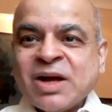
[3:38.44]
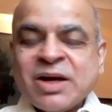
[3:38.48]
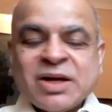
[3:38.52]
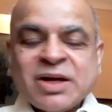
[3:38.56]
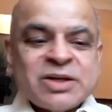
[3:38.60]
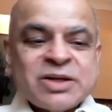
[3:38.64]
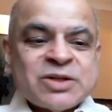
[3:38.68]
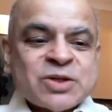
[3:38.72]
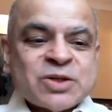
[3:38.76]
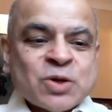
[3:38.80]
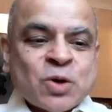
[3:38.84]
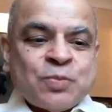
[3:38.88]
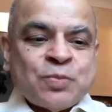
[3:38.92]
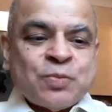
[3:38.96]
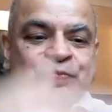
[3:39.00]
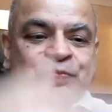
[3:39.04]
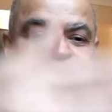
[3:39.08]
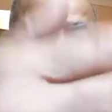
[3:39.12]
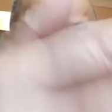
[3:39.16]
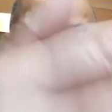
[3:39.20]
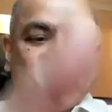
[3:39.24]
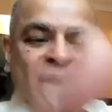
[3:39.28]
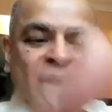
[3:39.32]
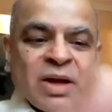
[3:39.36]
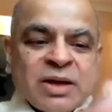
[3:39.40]
So
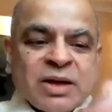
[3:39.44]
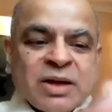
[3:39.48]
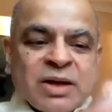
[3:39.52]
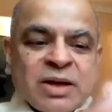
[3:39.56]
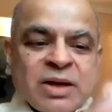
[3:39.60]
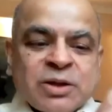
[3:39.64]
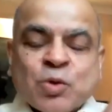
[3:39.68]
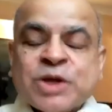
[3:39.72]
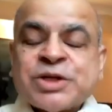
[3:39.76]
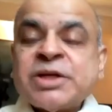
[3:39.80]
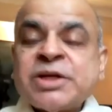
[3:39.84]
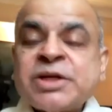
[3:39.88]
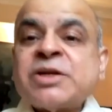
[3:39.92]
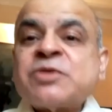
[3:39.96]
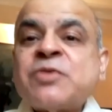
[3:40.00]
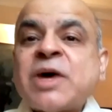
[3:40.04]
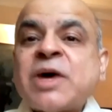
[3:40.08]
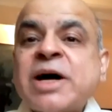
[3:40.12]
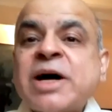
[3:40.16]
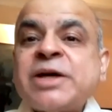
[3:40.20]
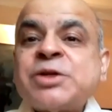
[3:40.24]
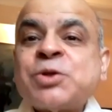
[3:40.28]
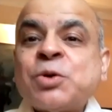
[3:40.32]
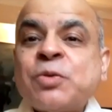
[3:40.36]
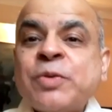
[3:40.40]
the question is,
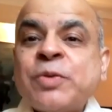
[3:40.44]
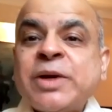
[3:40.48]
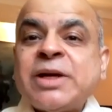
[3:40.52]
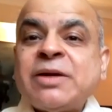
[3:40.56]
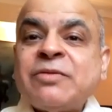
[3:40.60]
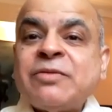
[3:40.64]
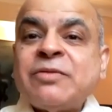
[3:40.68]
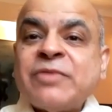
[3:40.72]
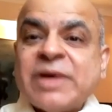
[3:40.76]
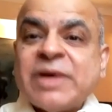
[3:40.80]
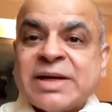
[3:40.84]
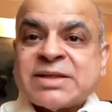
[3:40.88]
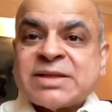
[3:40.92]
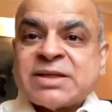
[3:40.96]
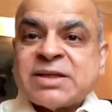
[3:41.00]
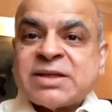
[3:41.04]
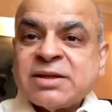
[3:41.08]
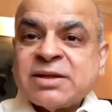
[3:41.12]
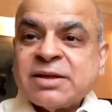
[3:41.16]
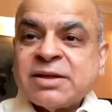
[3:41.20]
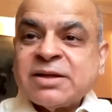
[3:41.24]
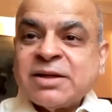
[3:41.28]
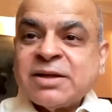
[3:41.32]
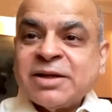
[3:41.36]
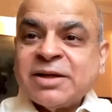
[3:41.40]
why should we
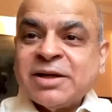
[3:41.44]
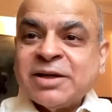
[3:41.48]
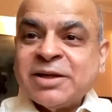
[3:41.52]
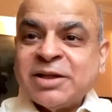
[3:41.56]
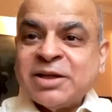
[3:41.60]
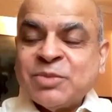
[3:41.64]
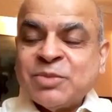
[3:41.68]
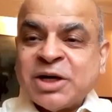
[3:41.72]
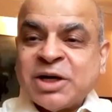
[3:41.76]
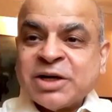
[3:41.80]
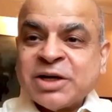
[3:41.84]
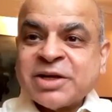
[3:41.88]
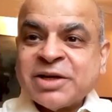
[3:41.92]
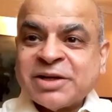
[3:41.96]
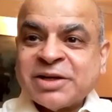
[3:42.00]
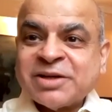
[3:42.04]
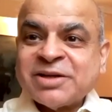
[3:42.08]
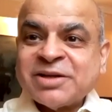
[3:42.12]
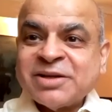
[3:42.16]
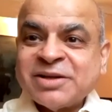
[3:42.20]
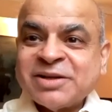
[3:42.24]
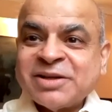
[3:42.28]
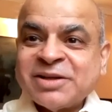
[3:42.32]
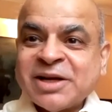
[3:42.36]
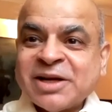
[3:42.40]
invest in the market?
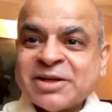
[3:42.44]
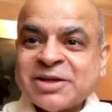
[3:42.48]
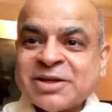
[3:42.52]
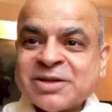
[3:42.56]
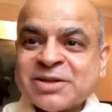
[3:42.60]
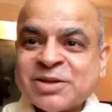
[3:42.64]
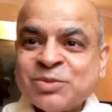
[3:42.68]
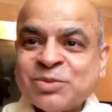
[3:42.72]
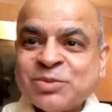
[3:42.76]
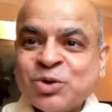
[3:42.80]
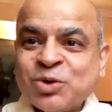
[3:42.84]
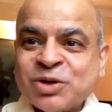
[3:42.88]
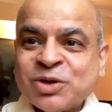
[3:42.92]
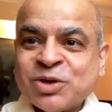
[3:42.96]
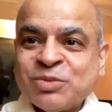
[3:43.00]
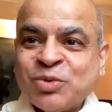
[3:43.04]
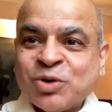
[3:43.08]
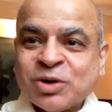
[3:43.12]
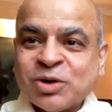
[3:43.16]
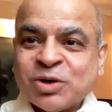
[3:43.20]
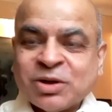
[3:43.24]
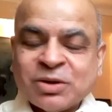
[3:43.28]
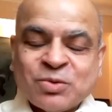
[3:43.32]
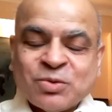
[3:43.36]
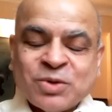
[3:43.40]
That is the more
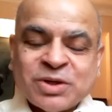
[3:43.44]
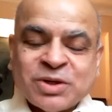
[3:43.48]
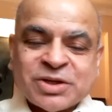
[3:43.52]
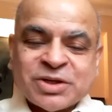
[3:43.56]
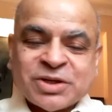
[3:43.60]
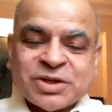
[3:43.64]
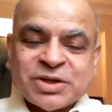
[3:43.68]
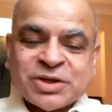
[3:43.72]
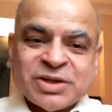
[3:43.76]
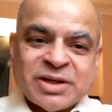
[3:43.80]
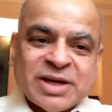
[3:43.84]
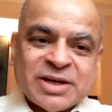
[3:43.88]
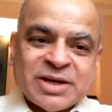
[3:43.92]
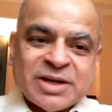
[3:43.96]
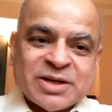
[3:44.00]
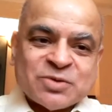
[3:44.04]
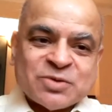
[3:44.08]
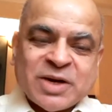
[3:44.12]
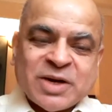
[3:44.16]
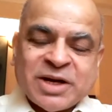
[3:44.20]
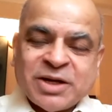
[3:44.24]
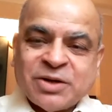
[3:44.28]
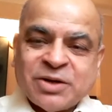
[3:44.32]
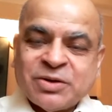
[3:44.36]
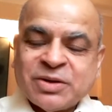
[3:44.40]
important question, and that
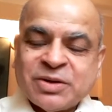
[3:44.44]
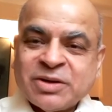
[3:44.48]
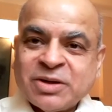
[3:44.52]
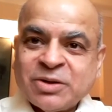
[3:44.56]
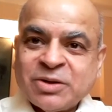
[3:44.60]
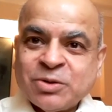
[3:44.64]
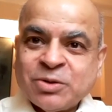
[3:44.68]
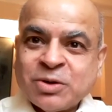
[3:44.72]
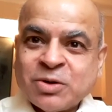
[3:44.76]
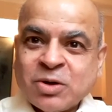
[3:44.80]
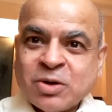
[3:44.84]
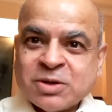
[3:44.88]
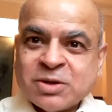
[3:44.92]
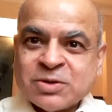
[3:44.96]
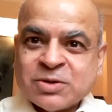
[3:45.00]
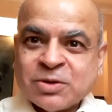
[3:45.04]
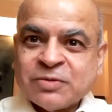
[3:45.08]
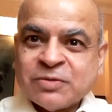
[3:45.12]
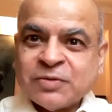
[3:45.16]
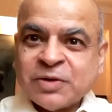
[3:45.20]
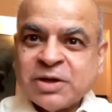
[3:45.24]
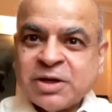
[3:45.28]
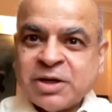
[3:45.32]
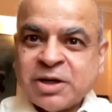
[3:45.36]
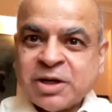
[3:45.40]
is why you're
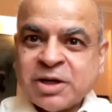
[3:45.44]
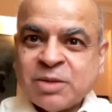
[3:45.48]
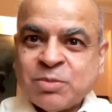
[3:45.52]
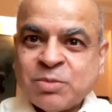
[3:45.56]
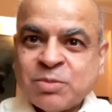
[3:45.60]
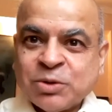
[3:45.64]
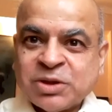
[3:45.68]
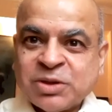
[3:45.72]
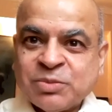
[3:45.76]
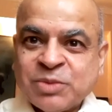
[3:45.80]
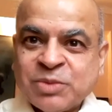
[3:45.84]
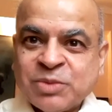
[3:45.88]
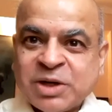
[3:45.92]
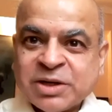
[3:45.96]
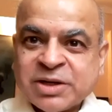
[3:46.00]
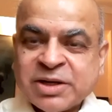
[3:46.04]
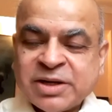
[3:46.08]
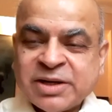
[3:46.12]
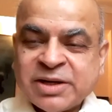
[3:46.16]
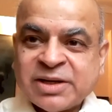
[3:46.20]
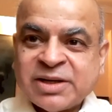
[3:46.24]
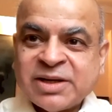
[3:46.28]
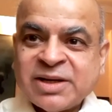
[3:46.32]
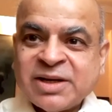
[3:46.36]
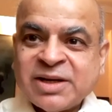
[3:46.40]
also learning about the
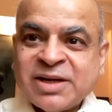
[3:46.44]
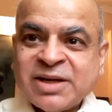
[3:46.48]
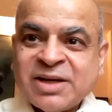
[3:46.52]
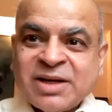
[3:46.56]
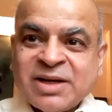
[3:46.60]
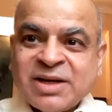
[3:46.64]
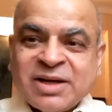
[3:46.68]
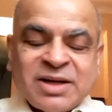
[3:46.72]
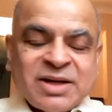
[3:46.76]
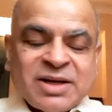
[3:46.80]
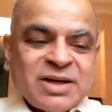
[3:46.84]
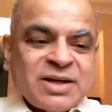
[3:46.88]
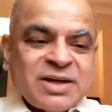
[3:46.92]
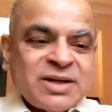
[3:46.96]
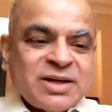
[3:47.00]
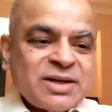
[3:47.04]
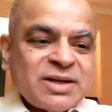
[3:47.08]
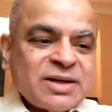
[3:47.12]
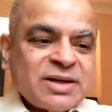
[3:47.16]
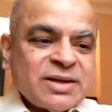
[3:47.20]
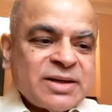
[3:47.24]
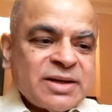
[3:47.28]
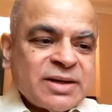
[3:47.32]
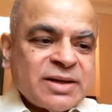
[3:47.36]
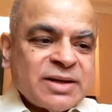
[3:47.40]
market.
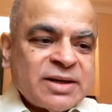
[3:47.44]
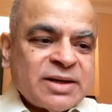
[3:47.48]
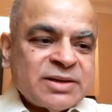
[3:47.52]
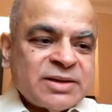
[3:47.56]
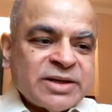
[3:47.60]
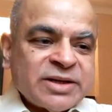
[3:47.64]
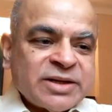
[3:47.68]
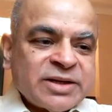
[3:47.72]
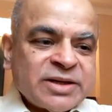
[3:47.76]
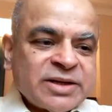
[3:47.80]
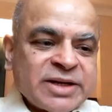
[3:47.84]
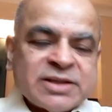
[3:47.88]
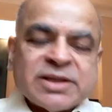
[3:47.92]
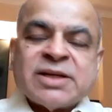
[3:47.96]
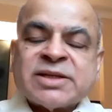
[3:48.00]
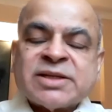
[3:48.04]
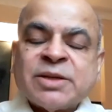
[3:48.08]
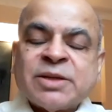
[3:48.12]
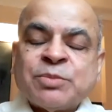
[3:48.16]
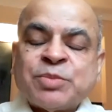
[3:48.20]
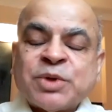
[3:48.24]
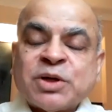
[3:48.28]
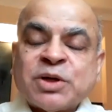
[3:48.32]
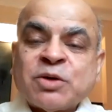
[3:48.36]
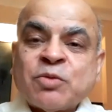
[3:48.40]
The reason is
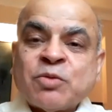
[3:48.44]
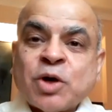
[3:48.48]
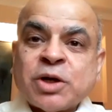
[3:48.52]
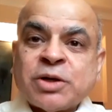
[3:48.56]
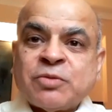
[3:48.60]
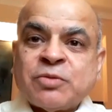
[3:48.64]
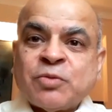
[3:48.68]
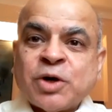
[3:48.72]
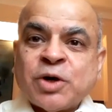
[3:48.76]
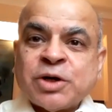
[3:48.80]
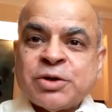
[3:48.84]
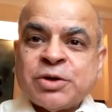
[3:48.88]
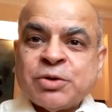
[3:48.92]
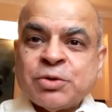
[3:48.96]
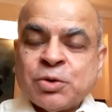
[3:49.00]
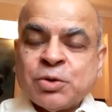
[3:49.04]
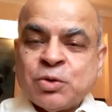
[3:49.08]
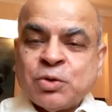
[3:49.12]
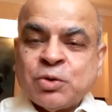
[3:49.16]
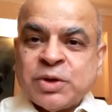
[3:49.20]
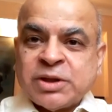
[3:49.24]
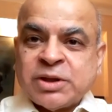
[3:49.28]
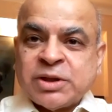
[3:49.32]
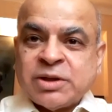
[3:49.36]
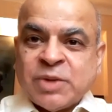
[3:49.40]
simple. What do you
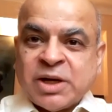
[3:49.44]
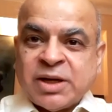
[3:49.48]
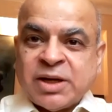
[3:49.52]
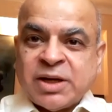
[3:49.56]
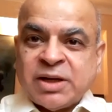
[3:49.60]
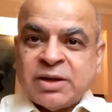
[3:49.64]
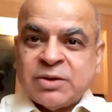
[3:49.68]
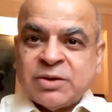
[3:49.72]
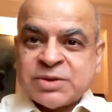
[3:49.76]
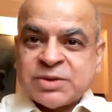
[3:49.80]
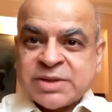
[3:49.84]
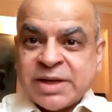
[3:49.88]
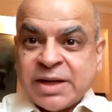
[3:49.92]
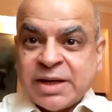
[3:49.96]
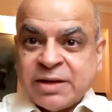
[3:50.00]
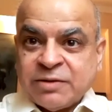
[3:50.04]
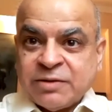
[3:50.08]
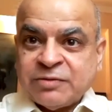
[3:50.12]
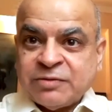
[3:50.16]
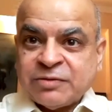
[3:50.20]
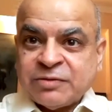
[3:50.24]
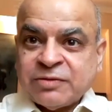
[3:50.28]
do with the money you save?